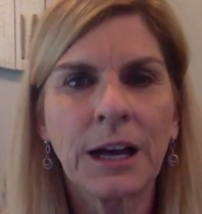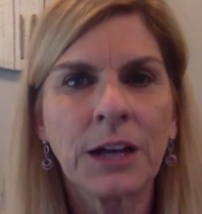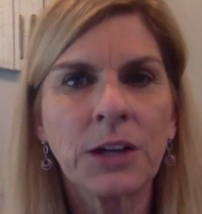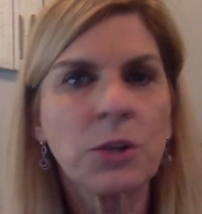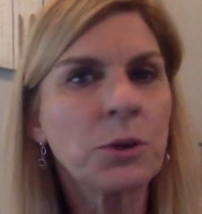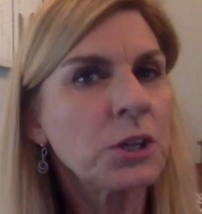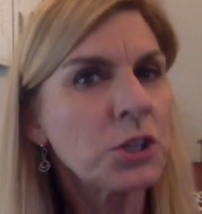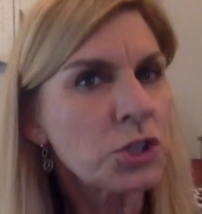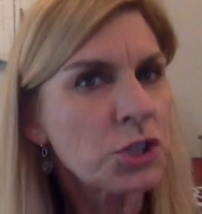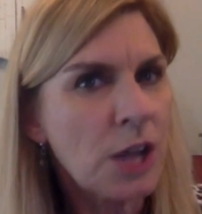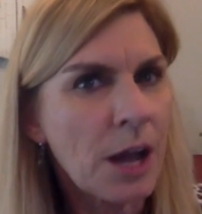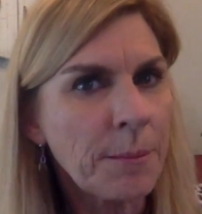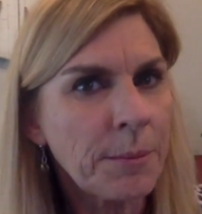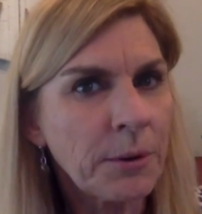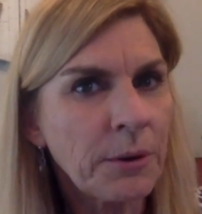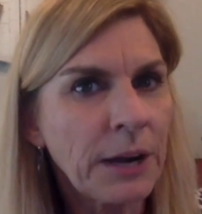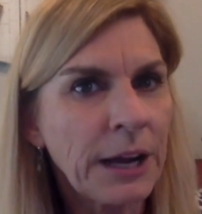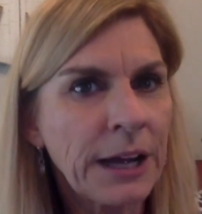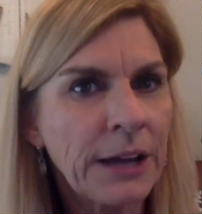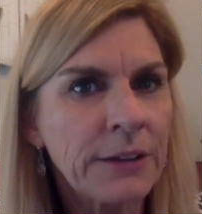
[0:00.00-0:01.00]
you can shop
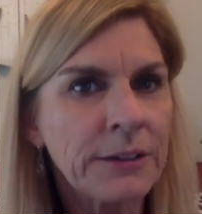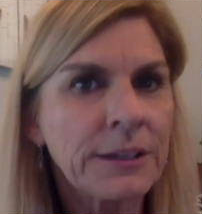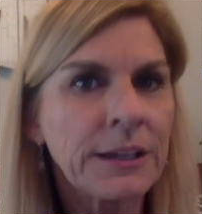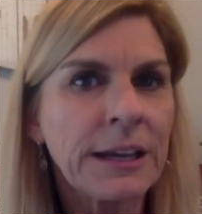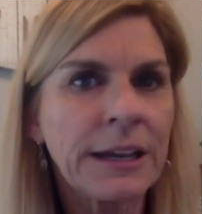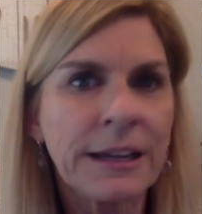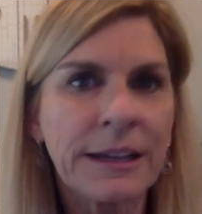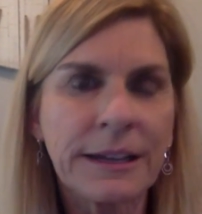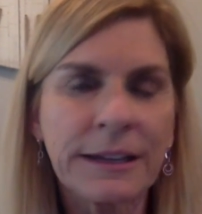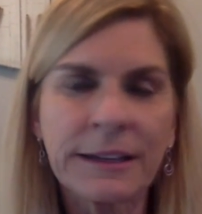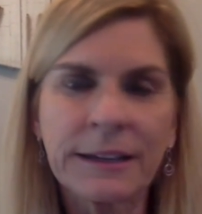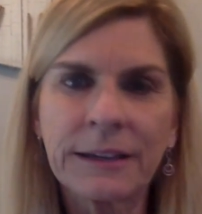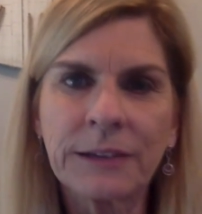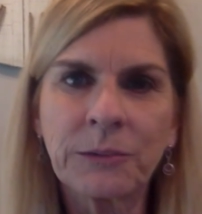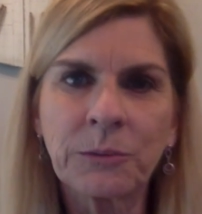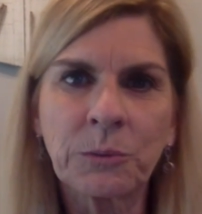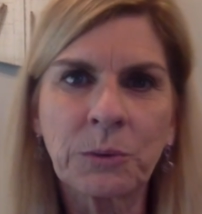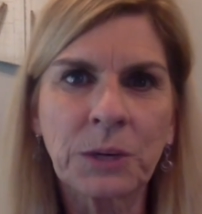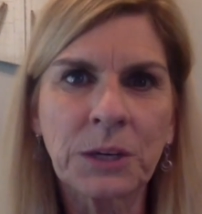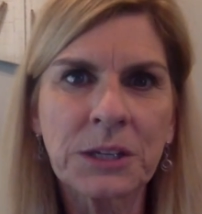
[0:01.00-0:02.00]
around and
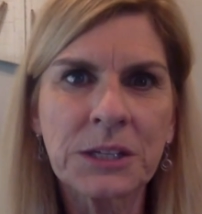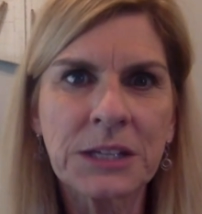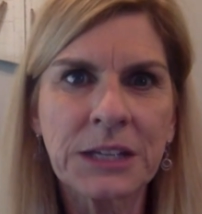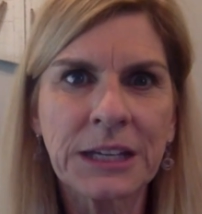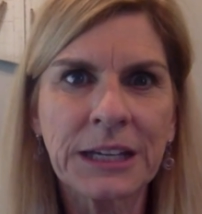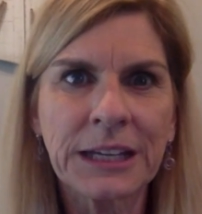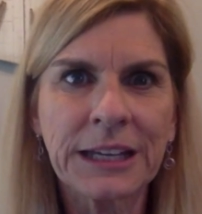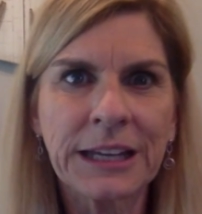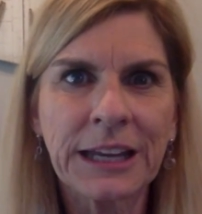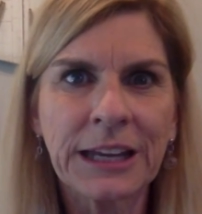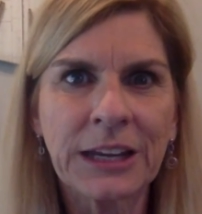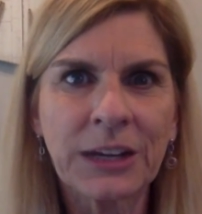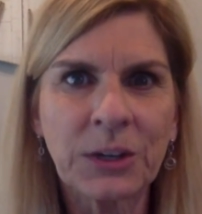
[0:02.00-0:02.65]
work to get a